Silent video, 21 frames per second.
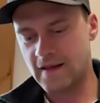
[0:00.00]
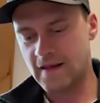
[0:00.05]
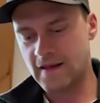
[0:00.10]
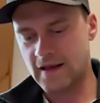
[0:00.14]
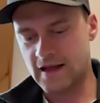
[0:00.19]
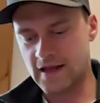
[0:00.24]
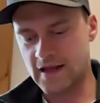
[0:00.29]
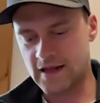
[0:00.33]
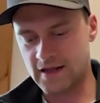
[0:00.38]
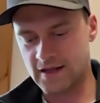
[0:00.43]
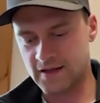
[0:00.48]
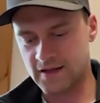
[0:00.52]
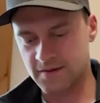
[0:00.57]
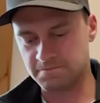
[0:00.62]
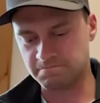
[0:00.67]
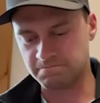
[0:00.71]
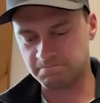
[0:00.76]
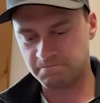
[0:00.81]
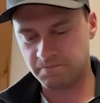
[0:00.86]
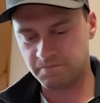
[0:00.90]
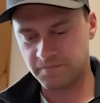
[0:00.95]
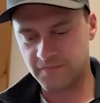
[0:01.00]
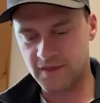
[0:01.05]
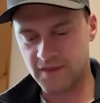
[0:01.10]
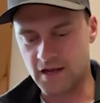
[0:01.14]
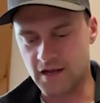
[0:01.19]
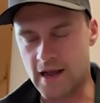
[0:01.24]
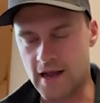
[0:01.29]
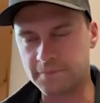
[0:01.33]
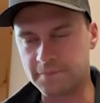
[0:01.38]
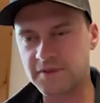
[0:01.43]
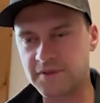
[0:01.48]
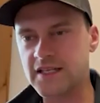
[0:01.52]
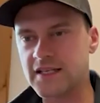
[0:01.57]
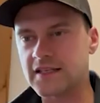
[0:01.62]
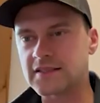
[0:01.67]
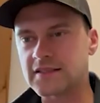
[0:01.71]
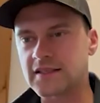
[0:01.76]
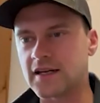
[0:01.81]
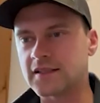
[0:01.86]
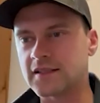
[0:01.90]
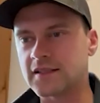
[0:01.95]
um, Opti
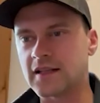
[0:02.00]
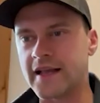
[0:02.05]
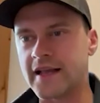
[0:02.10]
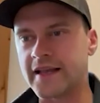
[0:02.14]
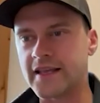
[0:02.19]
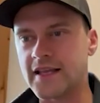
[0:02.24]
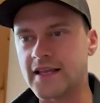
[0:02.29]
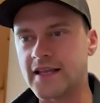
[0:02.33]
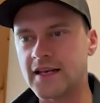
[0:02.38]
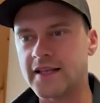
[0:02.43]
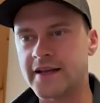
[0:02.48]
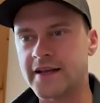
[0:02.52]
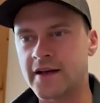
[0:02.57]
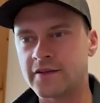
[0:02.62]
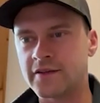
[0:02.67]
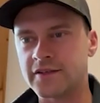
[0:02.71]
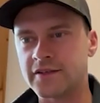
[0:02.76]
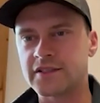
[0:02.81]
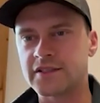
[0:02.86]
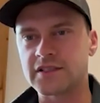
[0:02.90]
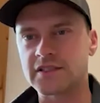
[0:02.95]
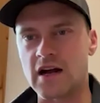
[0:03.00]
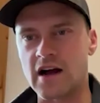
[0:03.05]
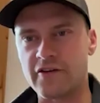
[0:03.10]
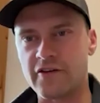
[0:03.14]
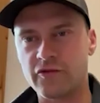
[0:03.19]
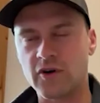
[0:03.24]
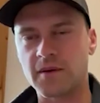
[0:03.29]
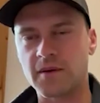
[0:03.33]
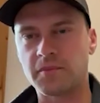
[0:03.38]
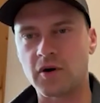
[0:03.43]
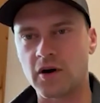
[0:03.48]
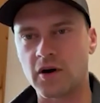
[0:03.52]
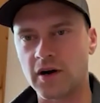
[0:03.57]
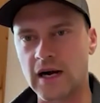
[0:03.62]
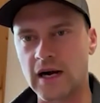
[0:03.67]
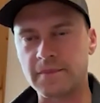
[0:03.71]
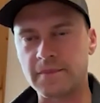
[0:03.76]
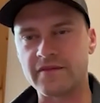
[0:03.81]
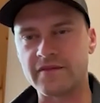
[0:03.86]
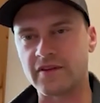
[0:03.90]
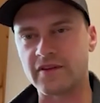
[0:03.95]
is unlike any other software
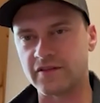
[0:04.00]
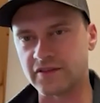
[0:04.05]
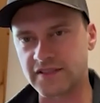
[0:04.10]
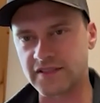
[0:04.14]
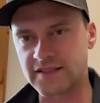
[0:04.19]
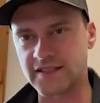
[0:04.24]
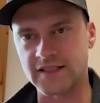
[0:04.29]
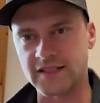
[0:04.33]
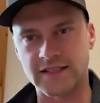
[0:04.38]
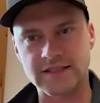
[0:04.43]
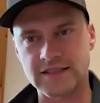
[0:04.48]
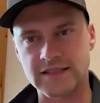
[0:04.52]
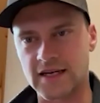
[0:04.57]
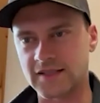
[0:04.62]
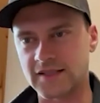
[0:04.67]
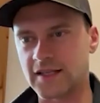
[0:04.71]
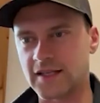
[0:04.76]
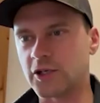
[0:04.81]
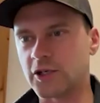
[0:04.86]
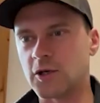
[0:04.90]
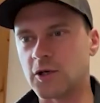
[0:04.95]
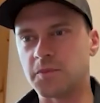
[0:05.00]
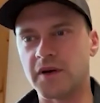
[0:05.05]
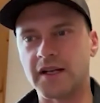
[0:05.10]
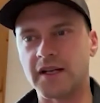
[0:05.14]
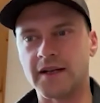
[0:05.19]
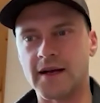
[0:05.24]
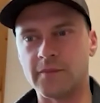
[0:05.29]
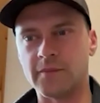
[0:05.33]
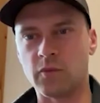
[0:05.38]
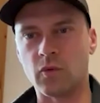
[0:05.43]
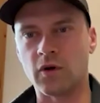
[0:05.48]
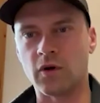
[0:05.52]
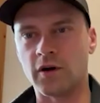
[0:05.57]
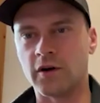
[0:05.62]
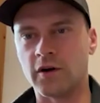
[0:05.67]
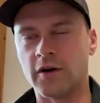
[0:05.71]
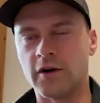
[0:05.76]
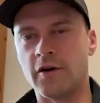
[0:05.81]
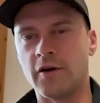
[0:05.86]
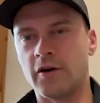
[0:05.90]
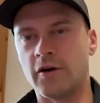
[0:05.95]
program I've ever seen. It's not like opening up
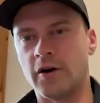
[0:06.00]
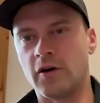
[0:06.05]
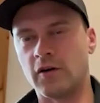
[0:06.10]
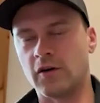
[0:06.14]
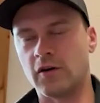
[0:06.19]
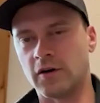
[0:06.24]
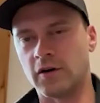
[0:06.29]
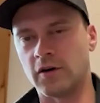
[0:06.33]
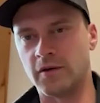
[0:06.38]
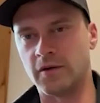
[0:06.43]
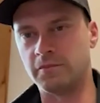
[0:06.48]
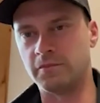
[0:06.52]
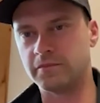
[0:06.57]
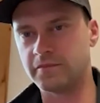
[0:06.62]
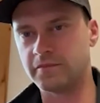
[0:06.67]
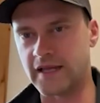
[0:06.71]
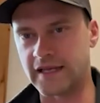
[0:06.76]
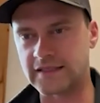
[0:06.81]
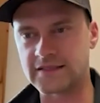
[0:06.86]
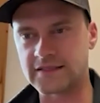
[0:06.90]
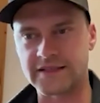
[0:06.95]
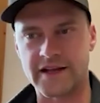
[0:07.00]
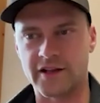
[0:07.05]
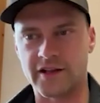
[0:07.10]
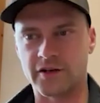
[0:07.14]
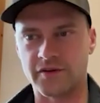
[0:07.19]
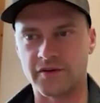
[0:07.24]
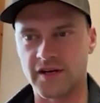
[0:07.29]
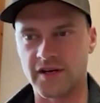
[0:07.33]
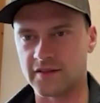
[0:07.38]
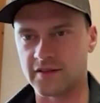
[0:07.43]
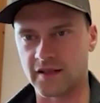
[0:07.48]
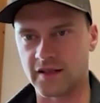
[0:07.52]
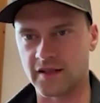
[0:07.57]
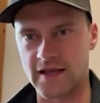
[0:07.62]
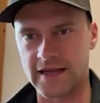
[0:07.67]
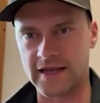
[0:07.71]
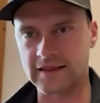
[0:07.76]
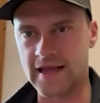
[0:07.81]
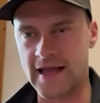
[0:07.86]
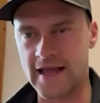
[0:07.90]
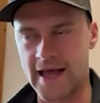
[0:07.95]
Word or Excel or anything
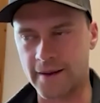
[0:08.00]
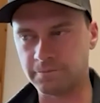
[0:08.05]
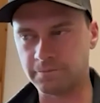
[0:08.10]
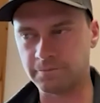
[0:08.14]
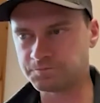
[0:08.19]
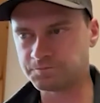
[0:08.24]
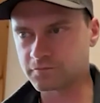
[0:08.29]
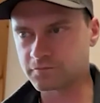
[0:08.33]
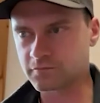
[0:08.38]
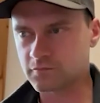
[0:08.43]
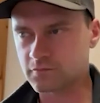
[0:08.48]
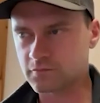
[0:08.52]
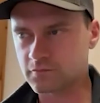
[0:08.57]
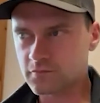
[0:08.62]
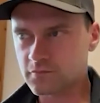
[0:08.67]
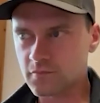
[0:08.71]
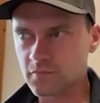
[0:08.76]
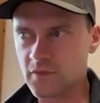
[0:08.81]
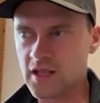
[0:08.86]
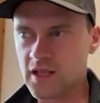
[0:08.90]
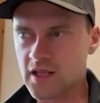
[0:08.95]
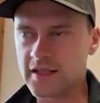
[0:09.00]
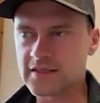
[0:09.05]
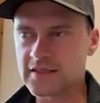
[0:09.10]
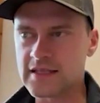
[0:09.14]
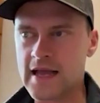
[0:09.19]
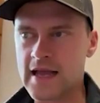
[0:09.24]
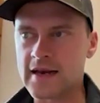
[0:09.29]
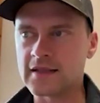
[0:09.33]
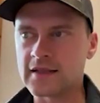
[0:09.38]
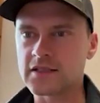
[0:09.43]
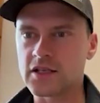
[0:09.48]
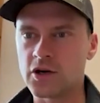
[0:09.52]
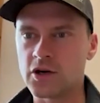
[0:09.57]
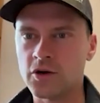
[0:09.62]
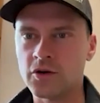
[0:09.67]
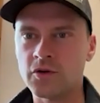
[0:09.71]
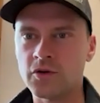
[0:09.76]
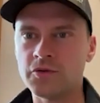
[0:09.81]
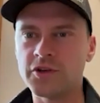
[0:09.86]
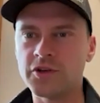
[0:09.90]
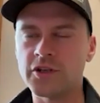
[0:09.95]
like that. It's got its
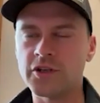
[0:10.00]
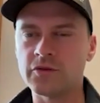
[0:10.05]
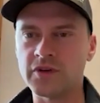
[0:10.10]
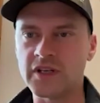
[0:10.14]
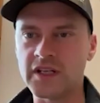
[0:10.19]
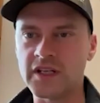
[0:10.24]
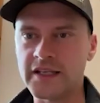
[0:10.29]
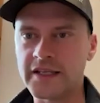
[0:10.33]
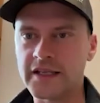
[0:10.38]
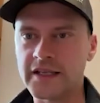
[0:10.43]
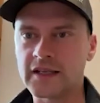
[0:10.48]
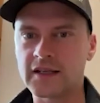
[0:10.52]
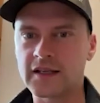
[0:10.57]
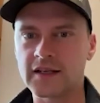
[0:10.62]
own unique